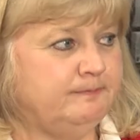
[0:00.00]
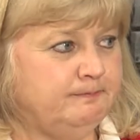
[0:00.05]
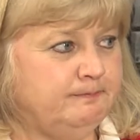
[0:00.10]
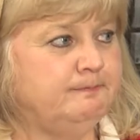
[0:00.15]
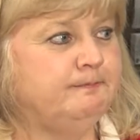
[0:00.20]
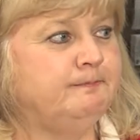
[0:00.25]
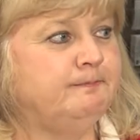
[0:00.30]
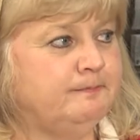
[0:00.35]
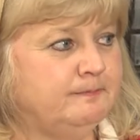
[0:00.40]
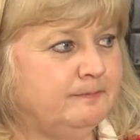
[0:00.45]
So
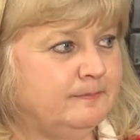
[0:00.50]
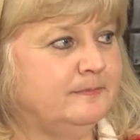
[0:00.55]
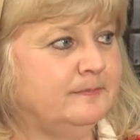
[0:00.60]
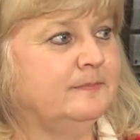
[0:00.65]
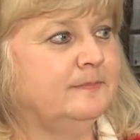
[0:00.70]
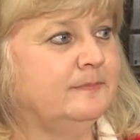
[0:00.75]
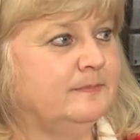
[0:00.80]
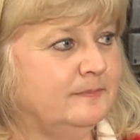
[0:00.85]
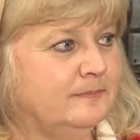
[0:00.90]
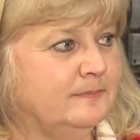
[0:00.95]
how does the
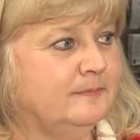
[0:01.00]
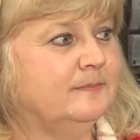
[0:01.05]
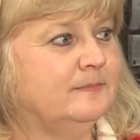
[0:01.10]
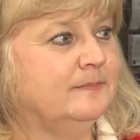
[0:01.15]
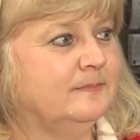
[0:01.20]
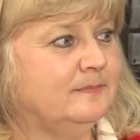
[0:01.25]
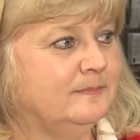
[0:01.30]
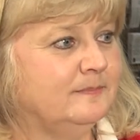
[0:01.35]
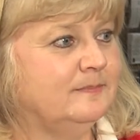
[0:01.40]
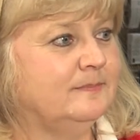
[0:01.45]
Red Cross
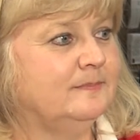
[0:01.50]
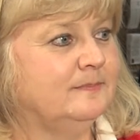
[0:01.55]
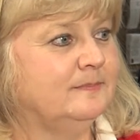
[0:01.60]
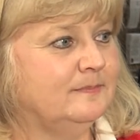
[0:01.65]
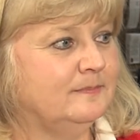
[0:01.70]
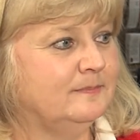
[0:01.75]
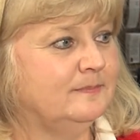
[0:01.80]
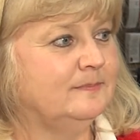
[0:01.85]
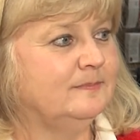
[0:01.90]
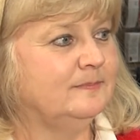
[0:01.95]
play into the
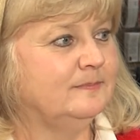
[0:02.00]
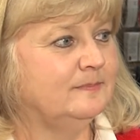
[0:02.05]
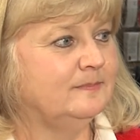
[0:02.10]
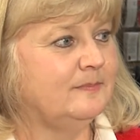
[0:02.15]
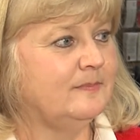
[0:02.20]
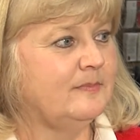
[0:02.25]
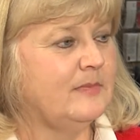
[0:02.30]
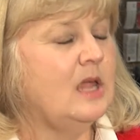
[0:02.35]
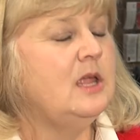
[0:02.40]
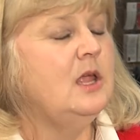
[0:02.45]
long-term
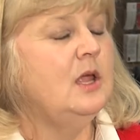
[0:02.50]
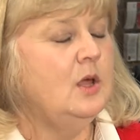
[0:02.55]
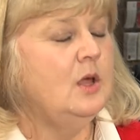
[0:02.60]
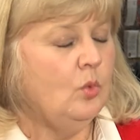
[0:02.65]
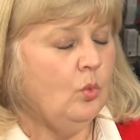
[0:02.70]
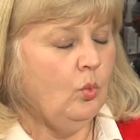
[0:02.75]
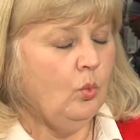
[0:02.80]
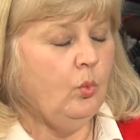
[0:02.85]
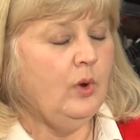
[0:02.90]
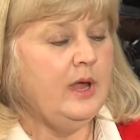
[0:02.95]
piece of
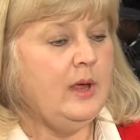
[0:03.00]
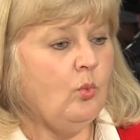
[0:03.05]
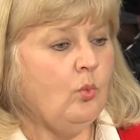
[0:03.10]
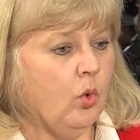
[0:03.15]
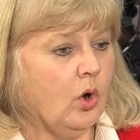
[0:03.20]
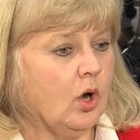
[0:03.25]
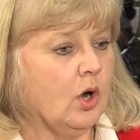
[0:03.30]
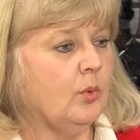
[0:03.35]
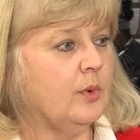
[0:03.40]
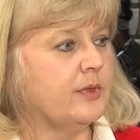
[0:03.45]
that? We
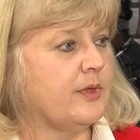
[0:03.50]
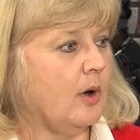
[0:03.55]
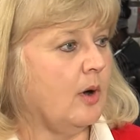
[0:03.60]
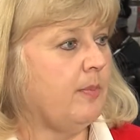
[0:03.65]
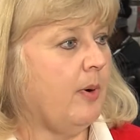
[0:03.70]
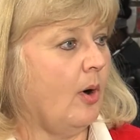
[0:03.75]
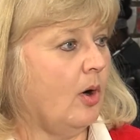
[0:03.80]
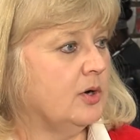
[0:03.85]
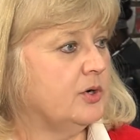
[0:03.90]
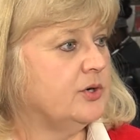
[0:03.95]
work with our
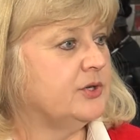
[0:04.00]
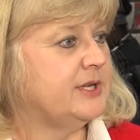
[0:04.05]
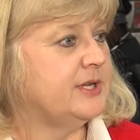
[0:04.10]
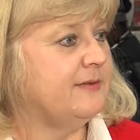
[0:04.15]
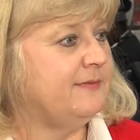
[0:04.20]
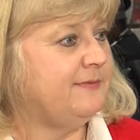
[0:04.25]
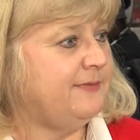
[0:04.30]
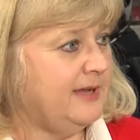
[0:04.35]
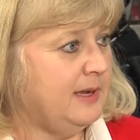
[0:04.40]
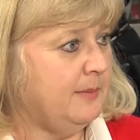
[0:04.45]
partners
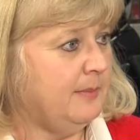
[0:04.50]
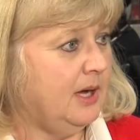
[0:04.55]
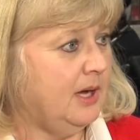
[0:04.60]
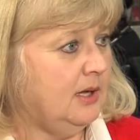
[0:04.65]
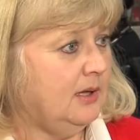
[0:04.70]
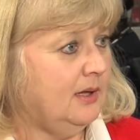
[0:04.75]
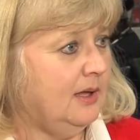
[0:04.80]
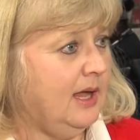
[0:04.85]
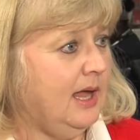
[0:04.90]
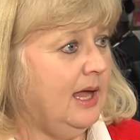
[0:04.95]
at
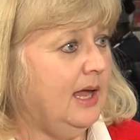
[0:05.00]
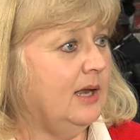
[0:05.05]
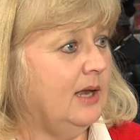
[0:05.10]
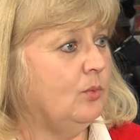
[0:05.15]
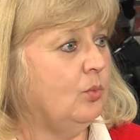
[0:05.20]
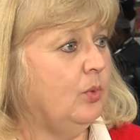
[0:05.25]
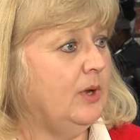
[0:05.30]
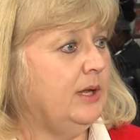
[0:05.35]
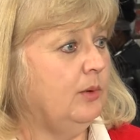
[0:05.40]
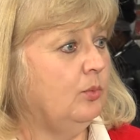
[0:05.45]
FEMA,
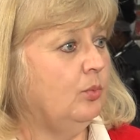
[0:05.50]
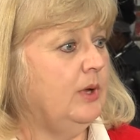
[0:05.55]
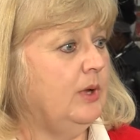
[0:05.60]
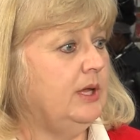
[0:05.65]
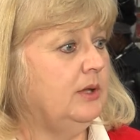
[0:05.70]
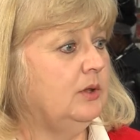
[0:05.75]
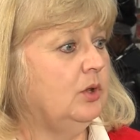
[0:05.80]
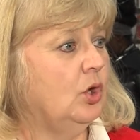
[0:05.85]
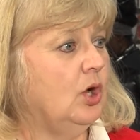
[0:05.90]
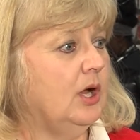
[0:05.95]
and
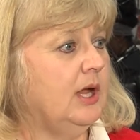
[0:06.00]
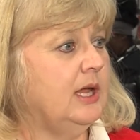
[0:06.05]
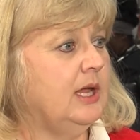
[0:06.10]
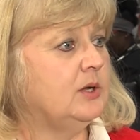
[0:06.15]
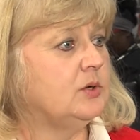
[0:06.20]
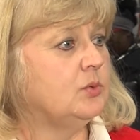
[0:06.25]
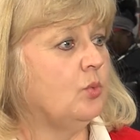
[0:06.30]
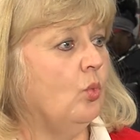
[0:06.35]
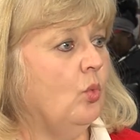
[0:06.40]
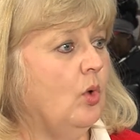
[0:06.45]
we look
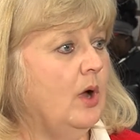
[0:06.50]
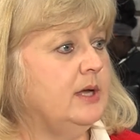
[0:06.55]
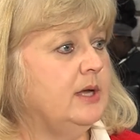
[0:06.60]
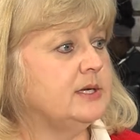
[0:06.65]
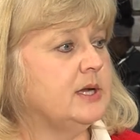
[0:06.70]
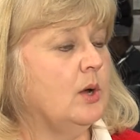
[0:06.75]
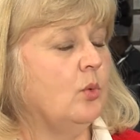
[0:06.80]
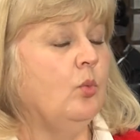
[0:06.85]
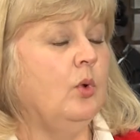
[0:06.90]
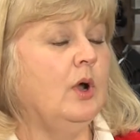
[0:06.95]
at
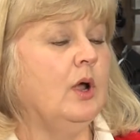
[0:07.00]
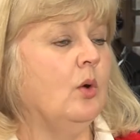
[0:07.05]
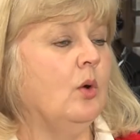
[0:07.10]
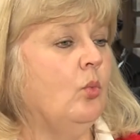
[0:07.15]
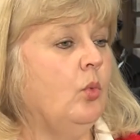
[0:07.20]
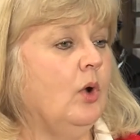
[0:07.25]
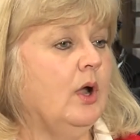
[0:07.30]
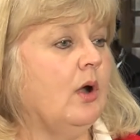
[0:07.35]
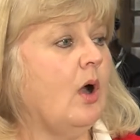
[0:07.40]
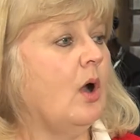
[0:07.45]
what
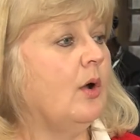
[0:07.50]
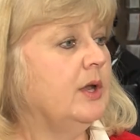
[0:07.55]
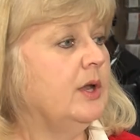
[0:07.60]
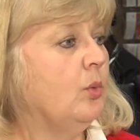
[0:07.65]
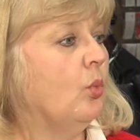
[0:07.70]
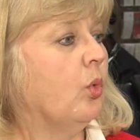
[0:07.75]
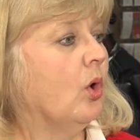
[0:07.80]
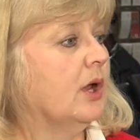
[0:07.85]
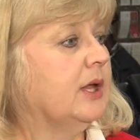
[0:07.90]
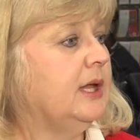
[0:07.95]
we're
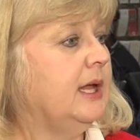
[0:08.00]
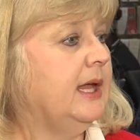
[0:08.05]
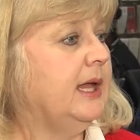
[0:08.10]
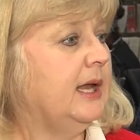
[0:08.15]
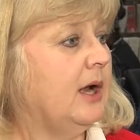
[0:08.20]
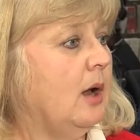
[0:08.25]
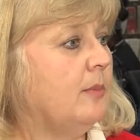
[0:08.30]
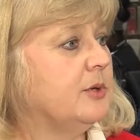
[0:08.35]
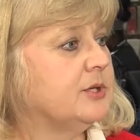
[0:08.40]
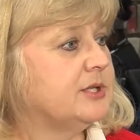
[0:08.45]
already working
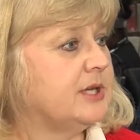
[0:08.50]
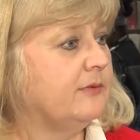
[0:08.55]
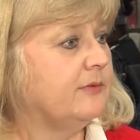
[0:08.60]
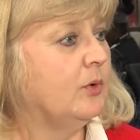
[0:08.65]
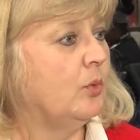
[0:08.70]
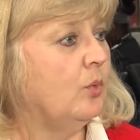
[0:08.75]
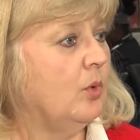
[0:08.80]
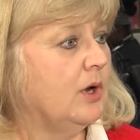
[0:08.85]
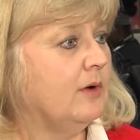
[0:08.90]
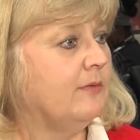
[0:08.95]
in almost
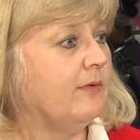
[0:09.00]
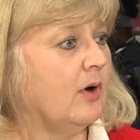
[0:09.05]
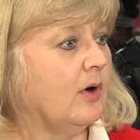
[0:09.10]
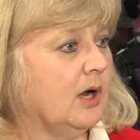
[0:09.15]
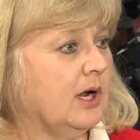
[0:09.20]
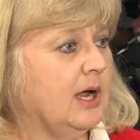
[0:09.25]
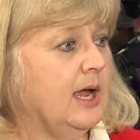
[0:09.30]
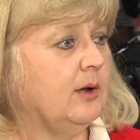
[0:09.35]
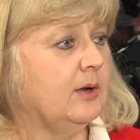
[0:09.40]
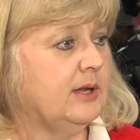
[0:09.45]
every one of our
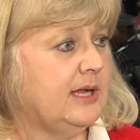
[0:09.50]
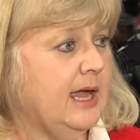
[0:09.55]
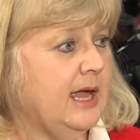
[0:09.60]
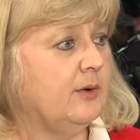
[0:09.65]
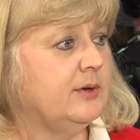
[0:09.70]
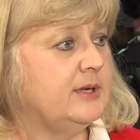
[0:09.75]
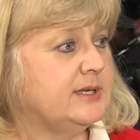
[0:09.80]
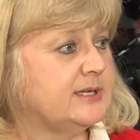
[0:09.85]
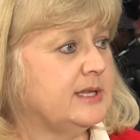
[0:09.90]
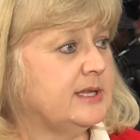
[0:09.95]

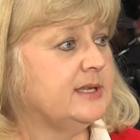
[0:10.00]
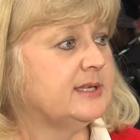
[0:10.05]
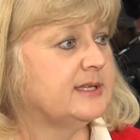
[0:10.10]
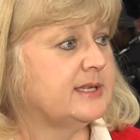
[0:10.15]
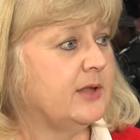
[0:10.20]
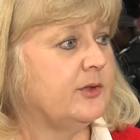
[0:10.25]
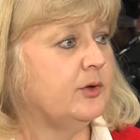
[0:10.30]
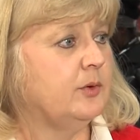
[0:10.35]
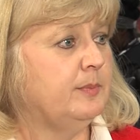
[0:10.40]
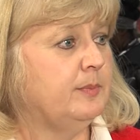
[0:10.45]
counties in the
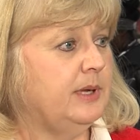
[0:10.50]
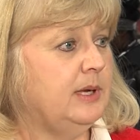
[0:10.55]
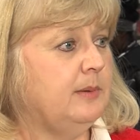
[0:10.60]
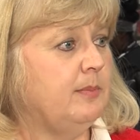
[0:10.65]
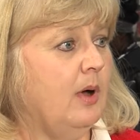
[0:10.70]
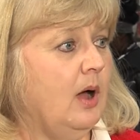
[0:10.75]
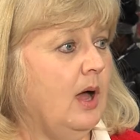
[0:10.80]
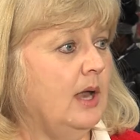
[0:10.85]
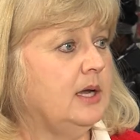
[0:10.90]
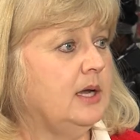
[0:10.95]
southern
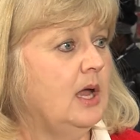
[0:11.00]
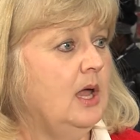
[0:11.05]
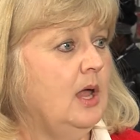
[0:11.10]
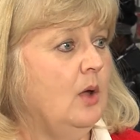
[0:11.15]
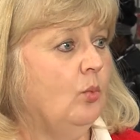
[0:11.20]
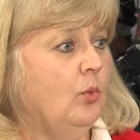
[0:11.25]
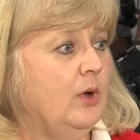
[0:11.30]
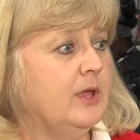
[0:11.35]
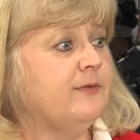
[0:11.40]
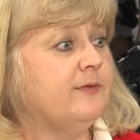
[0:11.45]
Piedmont
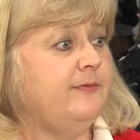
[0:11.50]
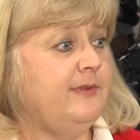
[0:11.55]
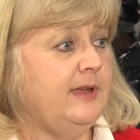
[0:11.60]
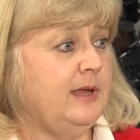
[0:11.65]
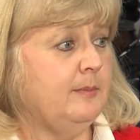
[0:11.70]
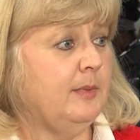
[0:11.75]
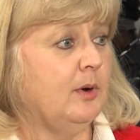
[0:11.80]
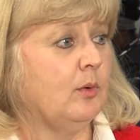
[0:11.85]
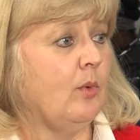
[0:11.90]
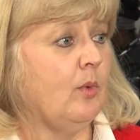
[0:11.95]
with
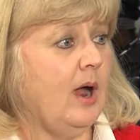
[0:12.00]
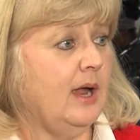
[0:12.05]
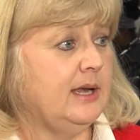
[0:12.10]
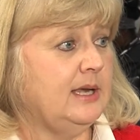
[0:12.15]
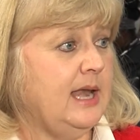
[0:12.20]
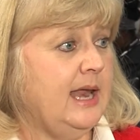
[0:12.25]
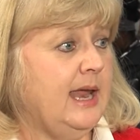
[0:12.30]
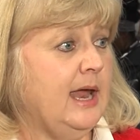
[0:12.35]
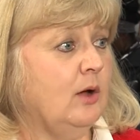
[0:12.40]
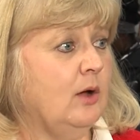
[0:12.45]
FEMA right
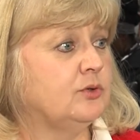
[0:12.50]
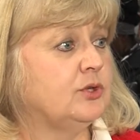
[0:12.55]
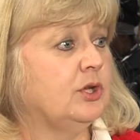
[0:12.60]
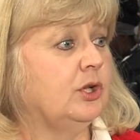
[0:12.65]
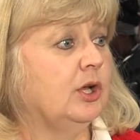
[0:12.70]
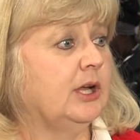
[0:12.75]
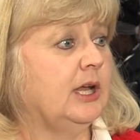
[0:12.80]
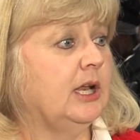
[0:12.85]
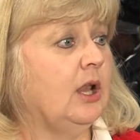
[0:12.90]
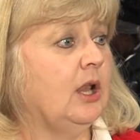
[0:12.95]
now to
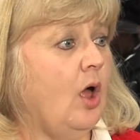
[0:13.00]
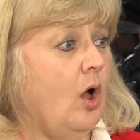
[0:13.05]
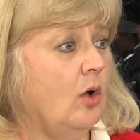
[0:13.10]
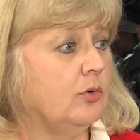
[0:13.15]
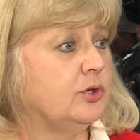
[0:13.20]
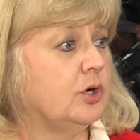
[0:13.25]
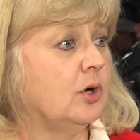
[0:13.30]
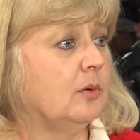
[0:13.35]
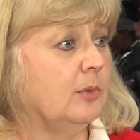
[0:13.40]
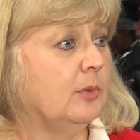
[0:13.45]
look at
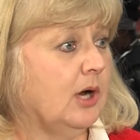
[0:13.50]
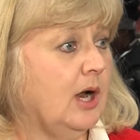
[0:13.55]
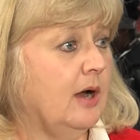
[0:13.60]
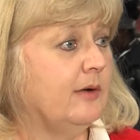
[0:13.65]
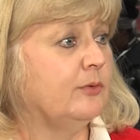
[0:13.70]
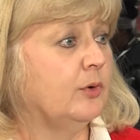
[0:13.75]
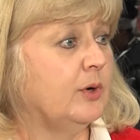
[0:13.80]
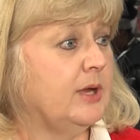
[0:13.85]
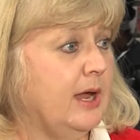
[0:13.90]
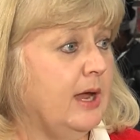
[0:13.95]
long-term
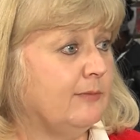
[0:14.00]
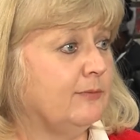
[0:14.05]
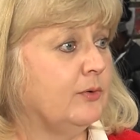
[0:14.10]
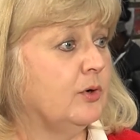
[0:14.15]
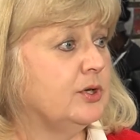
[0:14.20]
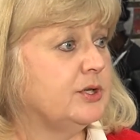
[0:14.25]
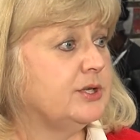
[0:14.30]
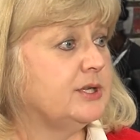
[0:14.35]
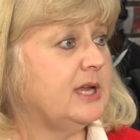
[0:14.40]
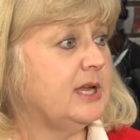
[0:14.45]
recovery
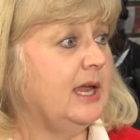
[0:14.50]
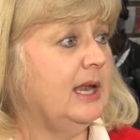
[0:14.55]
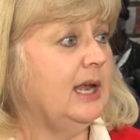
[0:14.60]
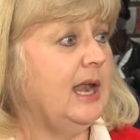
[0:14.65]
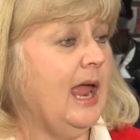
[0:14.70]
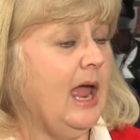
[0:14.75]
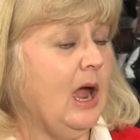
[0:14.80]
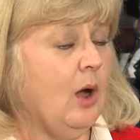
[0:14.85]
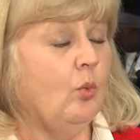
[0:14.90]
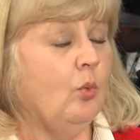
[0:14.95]
efforts and
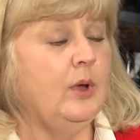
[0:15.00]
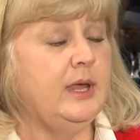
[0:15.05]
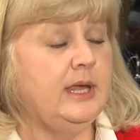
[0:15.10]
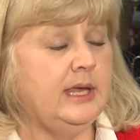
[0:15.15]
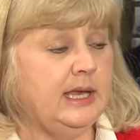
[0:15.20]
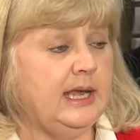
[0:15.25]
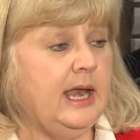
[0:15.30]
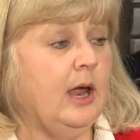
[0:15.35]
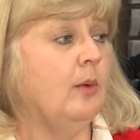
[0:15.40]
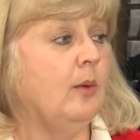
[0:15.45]
how we
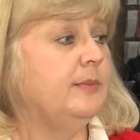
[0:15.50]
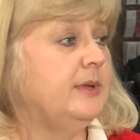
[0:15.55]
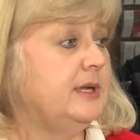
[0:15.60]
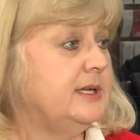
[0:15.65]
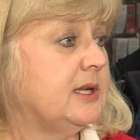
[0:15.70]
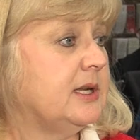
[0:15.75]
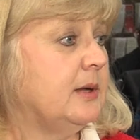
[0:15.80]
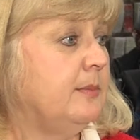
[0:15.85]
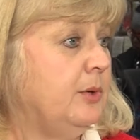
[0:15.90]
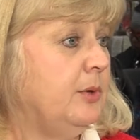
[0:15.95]
can help
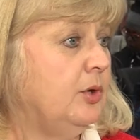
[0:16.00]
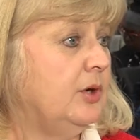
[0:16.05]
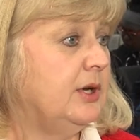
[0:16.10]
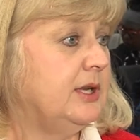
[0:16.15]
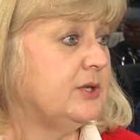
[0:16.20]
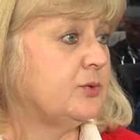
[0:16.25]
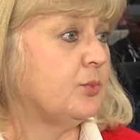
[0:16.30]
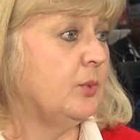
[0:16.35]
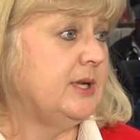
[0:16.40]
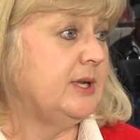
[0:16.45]

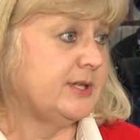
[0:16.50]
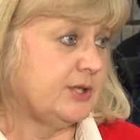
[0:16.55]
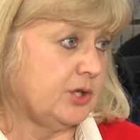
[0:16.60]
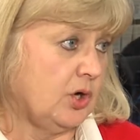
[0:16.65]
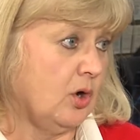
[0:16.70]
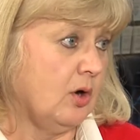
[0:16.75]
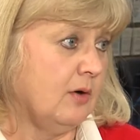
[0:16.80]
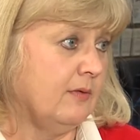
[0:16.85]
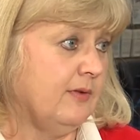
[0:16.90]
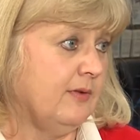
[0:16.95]
communities we
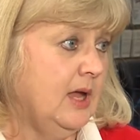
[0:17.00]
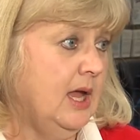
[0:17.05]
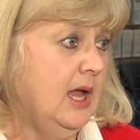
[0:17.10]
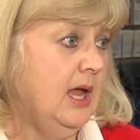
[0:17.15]
serve.